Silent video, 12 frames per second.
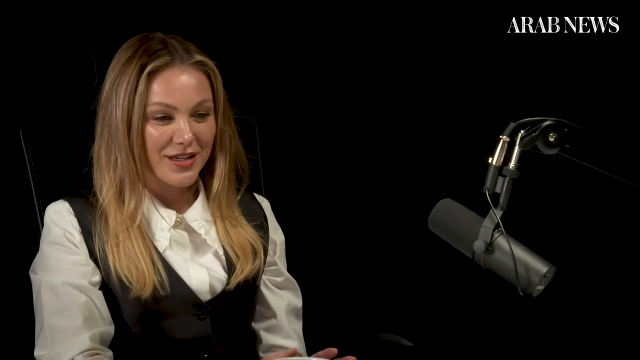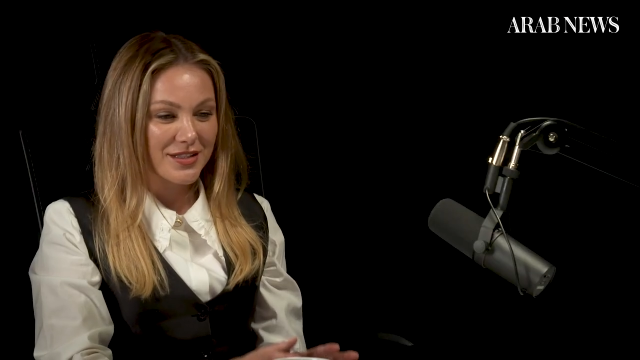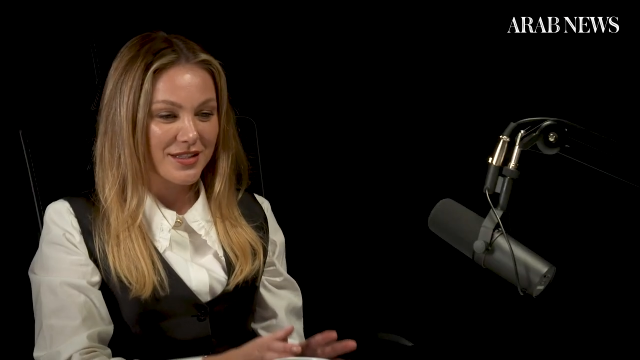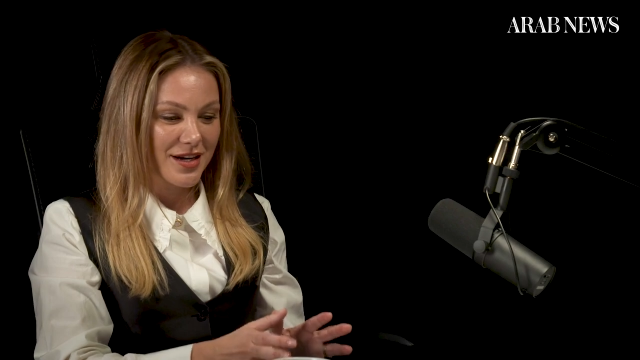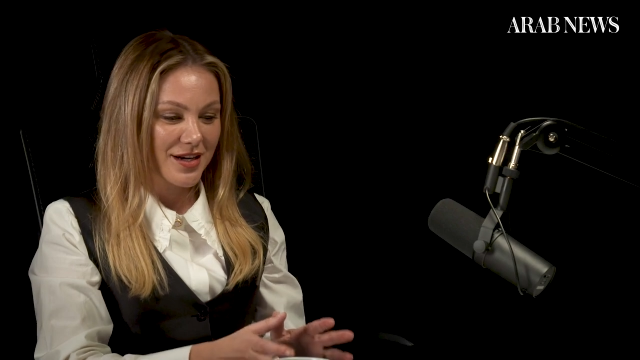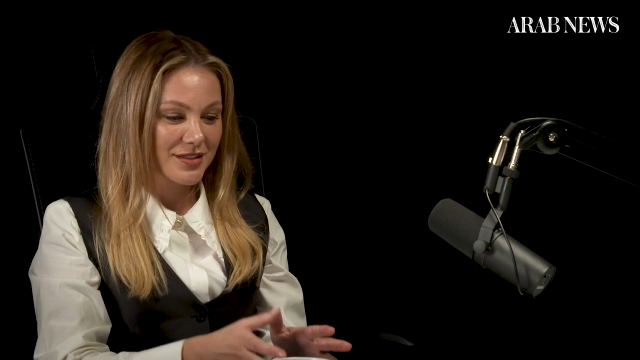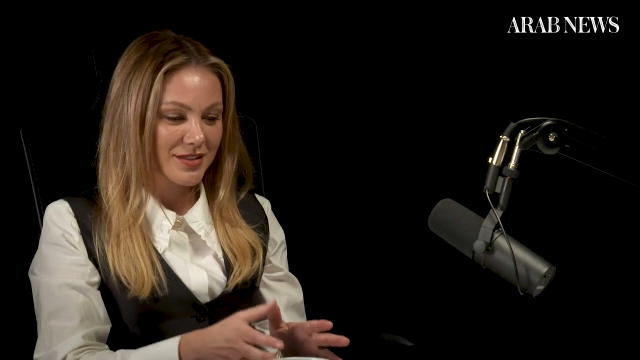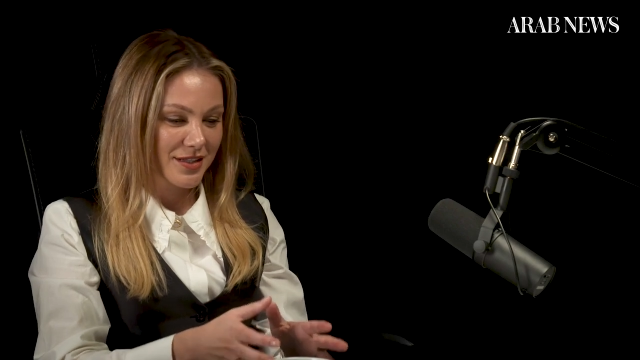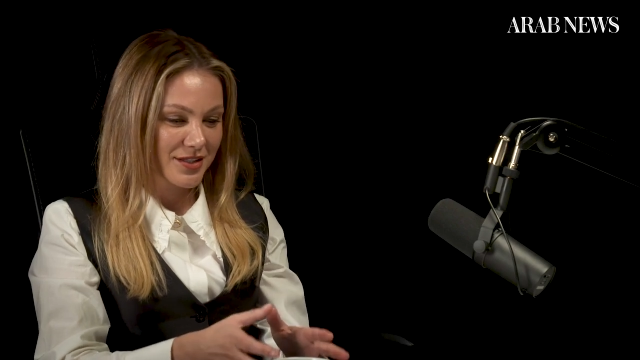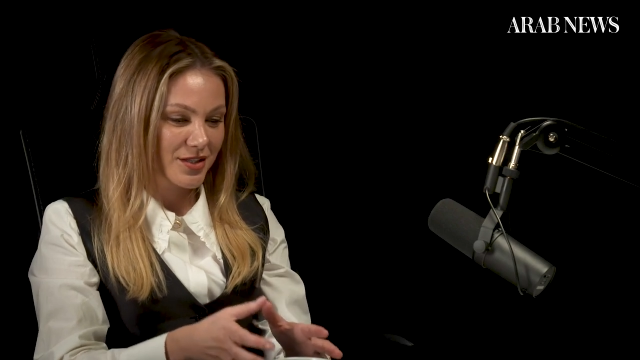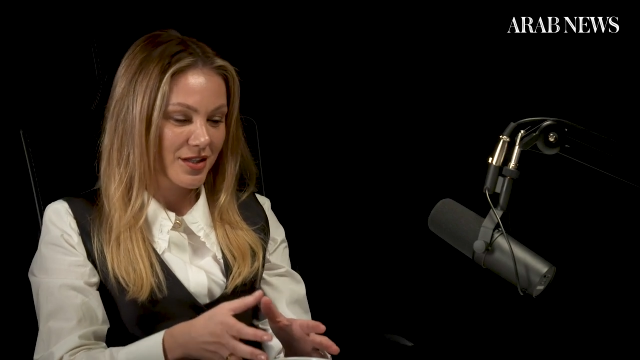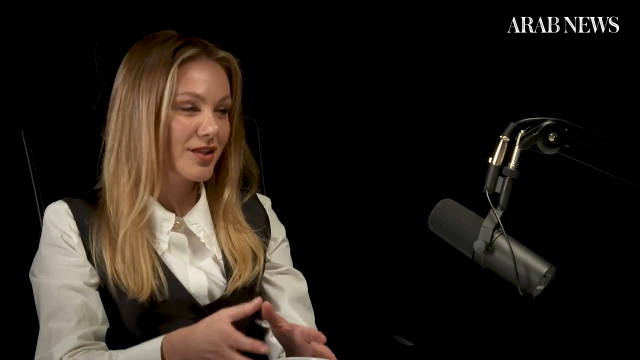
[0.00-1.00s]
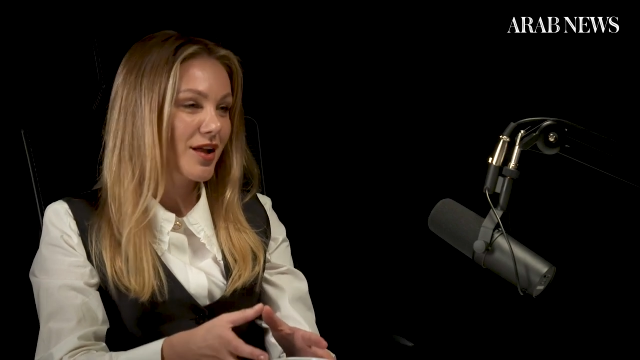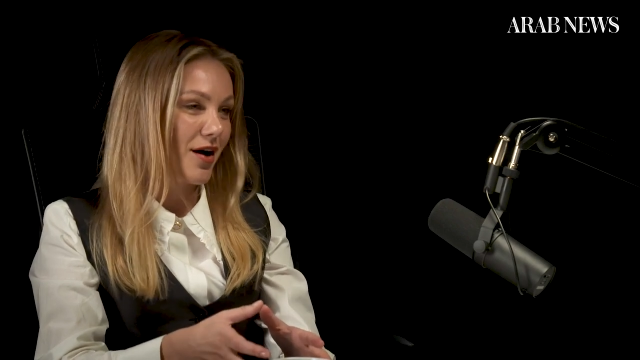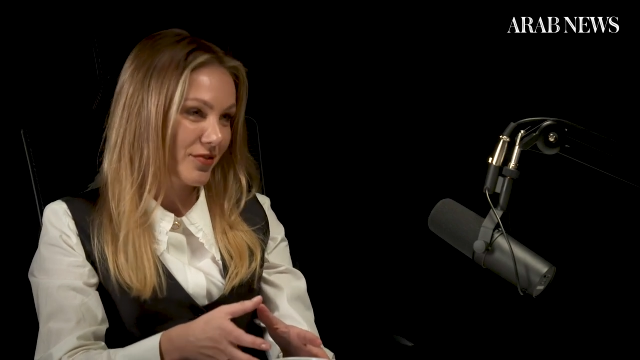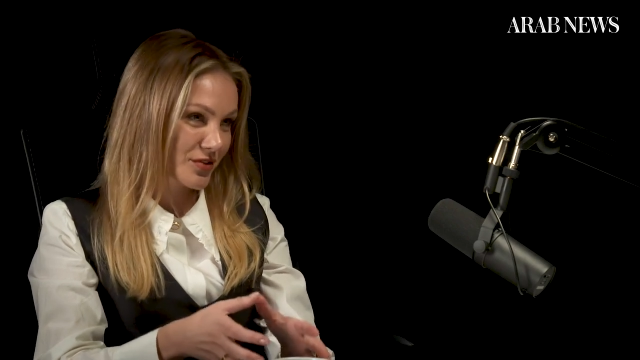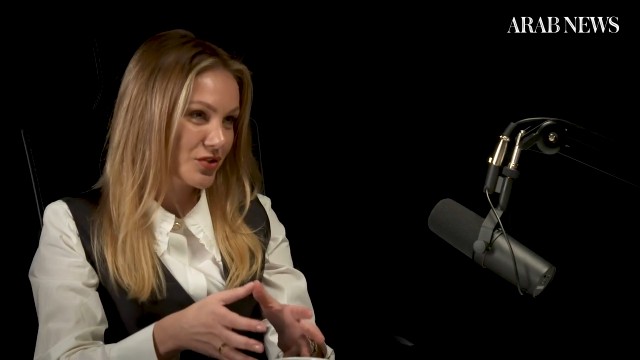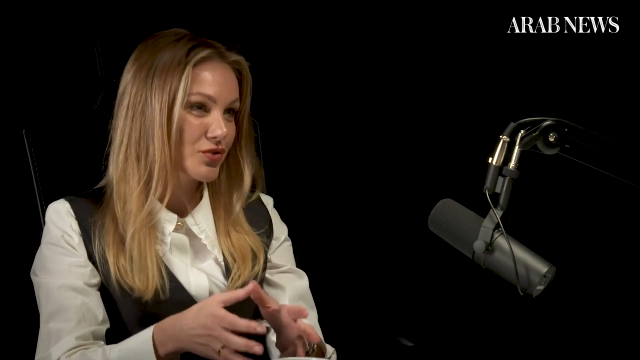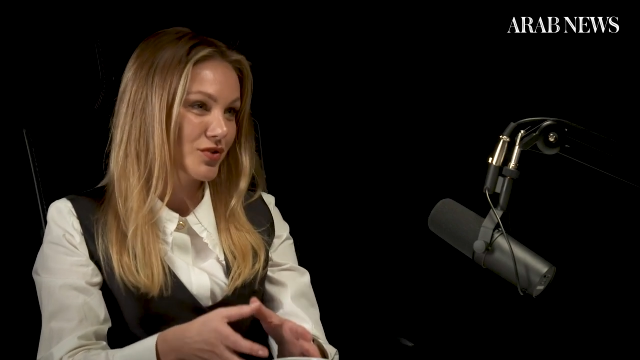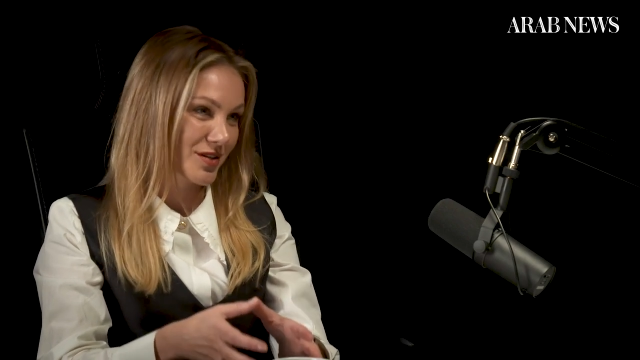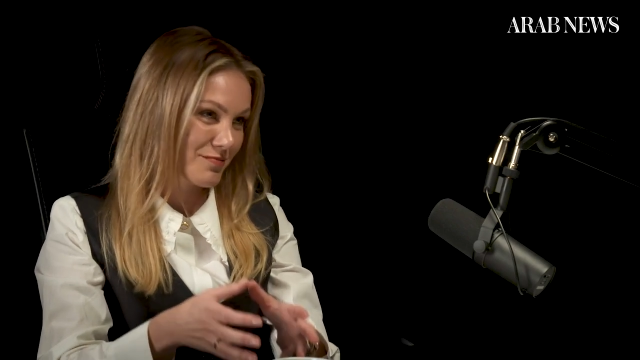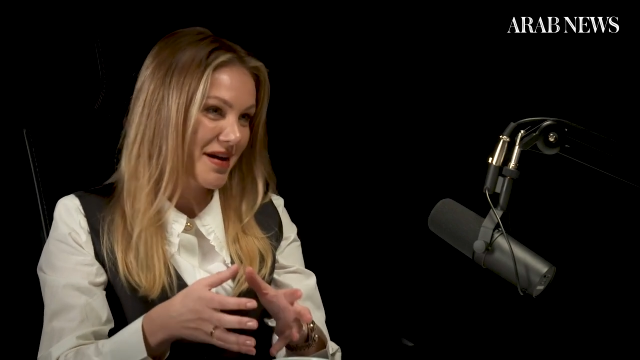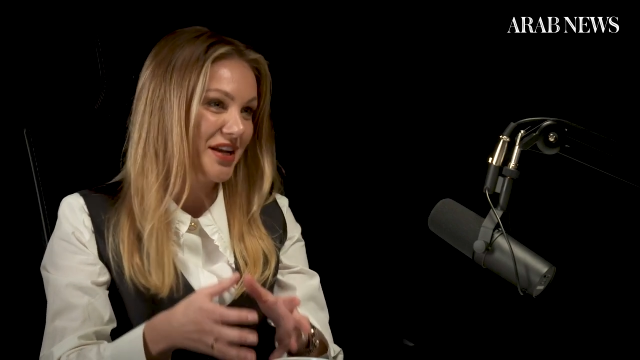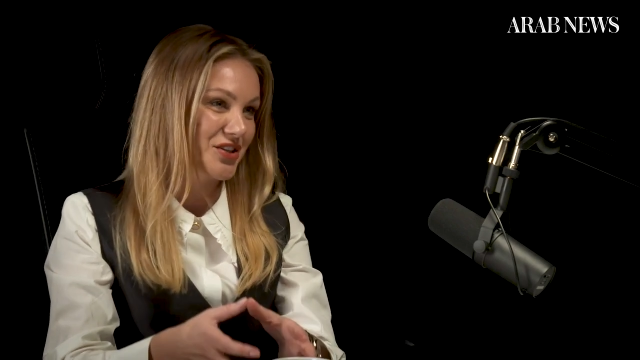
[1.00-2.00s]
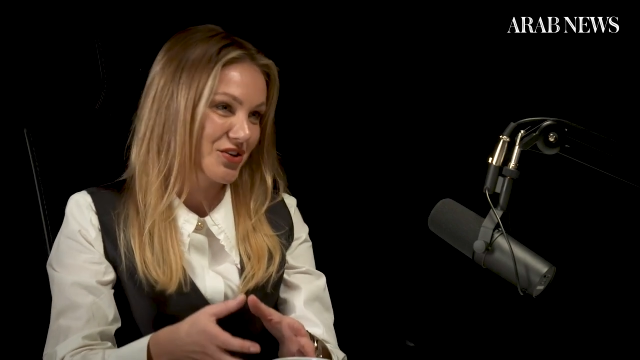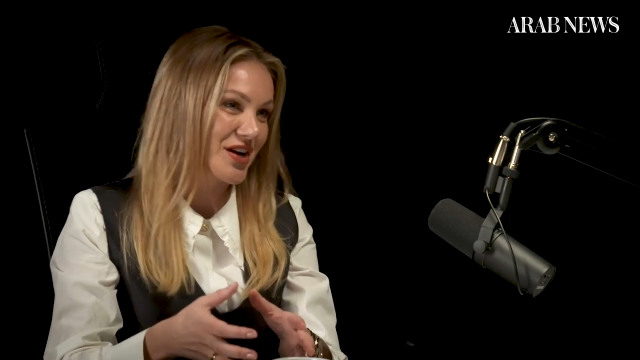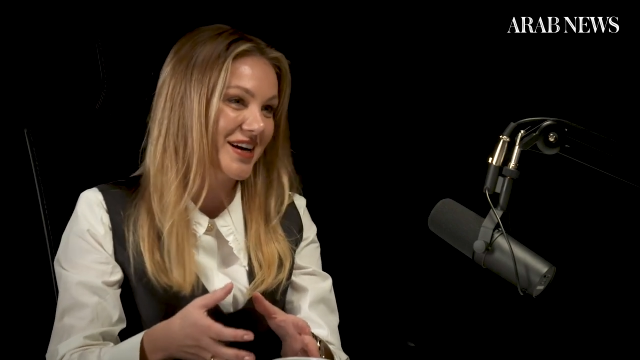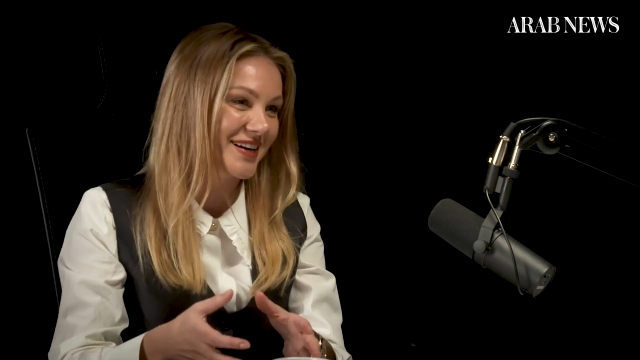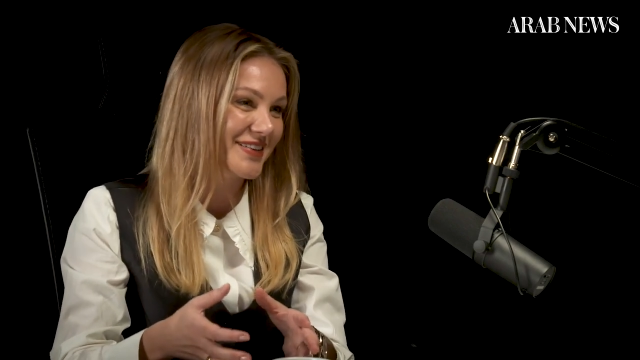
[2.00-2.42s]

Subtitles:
the love took major